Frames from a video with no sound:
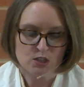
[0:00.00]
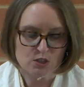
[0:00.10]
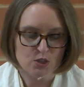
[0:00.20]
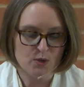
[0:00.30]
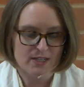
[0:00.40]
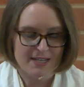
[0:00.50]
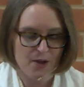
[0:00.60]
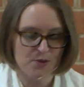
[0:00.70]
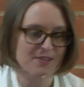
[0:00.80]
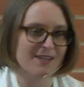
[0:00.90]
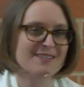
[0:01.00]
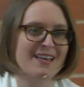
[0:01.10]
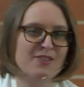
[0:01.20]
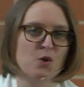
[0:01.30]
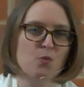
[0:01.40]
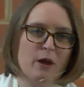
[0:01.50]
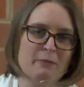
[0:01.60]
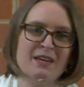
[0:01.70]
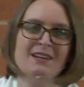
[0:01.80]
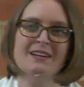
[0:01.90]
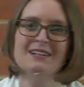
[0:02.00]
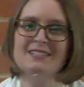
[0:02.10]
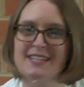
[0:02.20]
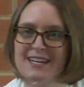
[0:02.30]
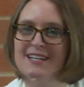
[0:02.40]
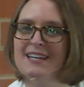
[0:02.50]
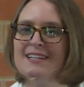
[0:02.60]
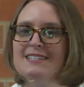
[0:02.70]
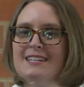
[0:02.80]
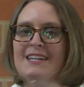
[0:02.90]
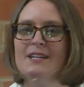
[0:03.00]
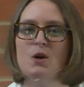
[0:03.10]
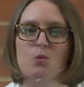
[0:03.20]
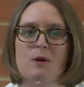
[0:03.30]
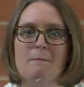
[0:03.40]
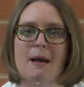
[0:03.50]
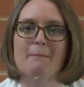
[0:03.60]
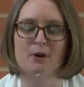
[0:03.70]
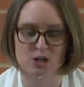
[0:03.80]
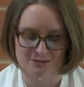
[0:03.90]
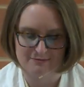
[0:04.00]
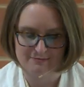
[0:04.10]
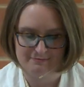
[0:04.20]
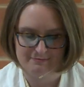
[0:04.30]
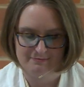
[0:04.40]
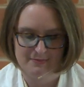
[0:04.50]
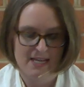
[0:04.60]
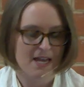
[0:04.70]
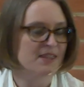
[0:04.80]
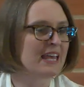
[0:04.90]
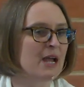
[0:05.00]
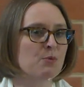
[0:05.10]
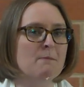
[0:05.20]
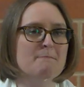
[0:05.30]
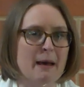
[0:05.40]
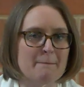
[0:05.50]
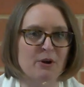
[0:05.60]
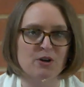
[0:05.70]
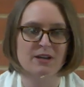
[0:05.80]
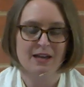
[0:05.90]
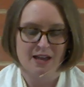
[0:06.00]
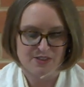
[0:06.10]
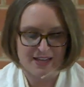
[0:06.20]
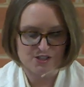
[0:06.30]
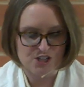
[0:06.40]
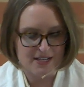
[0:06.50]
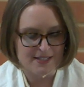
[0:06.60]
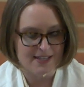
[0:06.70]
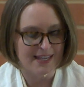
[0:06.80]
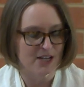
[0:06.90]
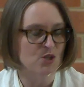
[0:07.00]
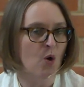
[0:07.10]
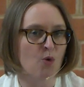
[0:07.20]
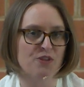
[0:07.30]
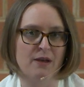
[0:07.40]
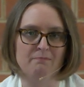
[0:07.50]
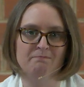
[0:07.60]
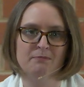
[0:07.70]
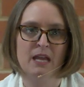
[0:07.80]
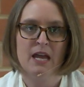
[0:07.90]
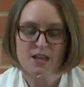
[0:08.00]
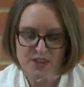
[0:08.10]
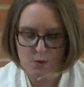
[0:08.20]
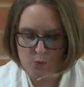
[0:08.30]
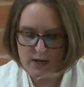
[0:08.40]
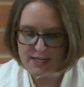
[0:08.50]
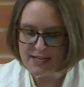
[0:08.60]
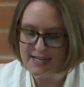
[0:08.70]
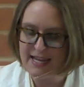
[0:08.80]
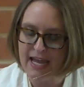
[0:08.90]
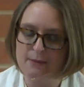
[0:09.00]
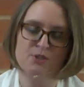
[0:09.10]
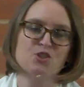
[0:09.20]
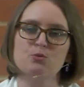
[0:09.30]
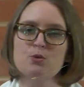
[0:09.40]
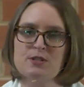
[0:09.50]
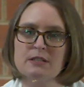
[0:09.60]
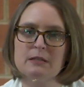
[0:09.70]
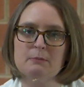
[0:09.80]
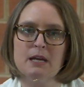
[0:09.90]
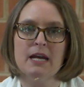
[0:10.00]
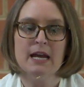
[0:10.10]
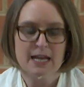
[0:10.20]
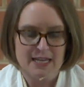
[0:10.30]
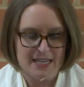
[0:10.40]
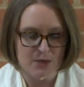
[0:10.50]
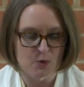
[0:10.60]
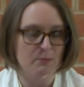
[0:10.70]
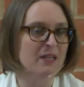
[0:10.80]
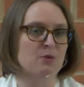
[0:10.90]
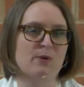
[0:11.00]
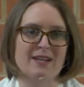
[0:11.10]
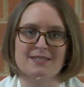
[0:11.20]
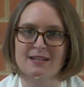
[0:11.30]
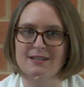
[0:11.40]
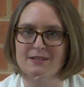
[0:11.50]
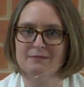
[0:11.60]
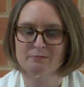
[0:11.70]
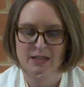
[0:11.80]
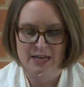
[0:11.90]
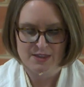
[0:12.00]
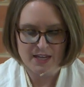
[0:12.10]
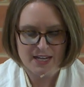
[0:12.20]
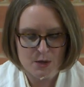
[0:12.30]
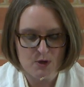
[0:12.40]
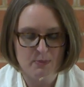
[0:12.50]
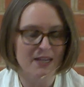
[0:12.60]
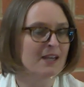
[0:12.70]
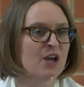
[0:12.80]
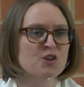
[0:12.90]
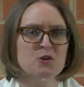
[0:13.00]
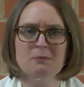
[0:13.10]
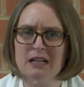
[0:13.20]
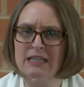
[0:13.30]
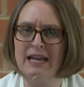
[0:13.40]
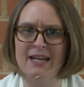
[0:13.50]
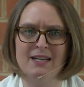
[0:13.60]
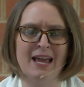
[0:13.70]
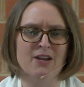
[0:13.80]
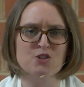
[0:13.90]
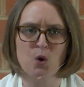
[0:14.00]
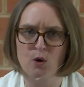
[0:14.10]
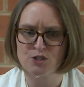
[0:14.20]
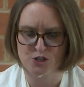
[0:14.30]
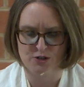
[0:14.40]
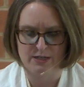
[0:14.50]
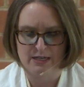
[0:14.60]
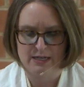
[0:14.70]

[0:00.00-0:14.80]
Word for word: Luke tells us that the women did indeed remember. They remembered that Jesus had told them that when he came to Jerusalem, he would be arrested, that he would be humiliated and tortured